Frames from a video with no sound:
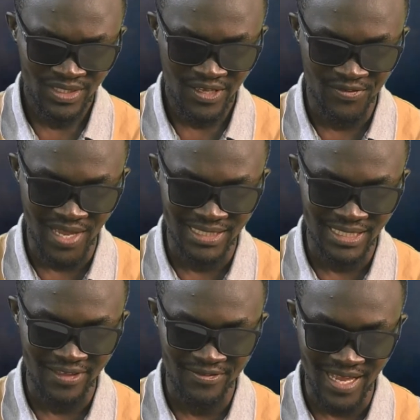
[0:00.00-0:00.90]
than
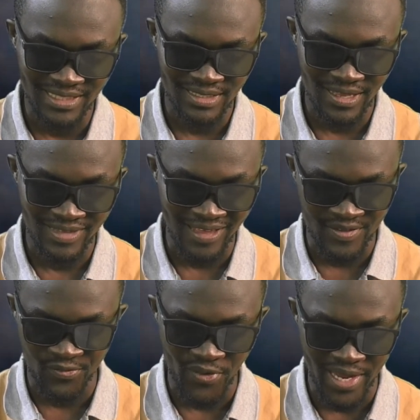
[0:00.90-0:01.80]

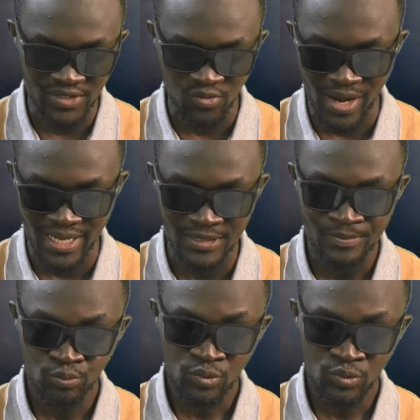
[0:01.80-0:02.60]
the first one,